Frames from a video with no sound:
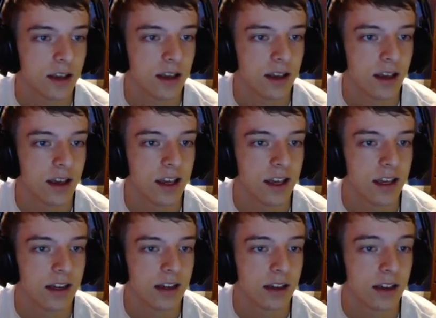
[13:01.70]
And
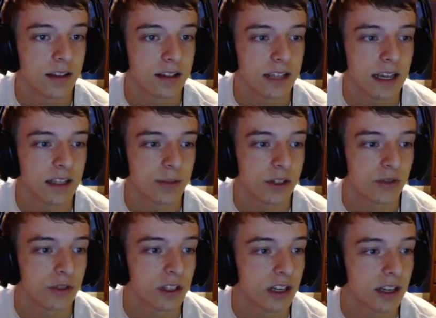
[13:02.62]
the stat spread's
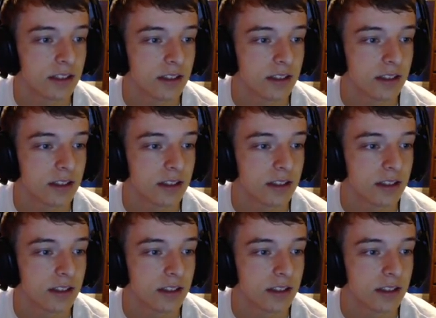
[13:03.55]
really nice on this